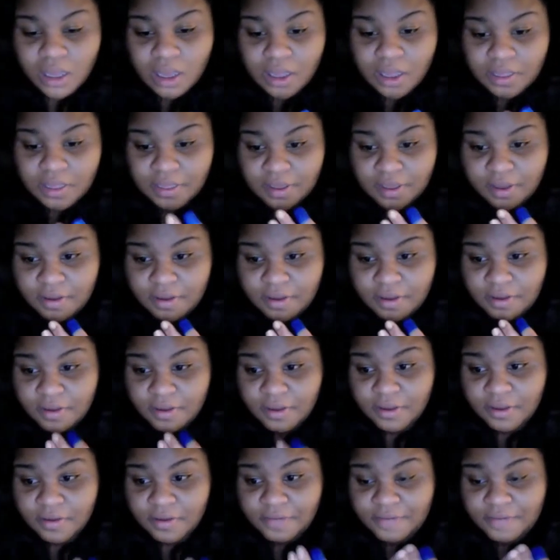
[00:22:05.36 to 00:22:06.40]
the
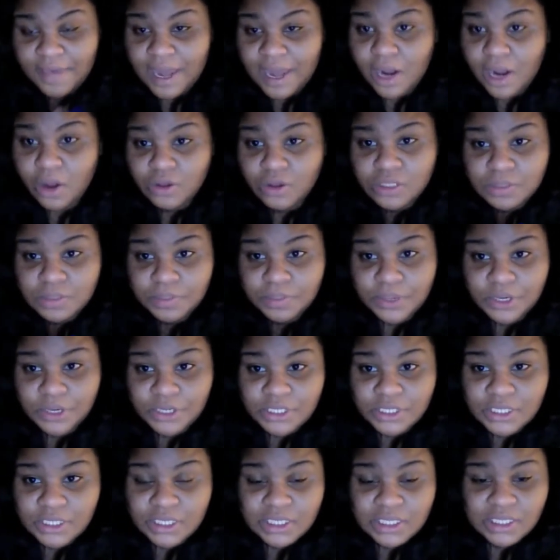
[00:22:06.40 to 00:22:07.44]
fat hoes and
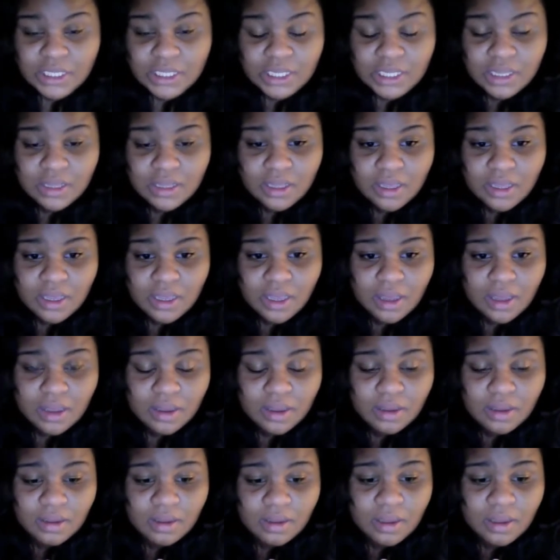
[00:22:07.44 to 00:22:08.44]
piercings and the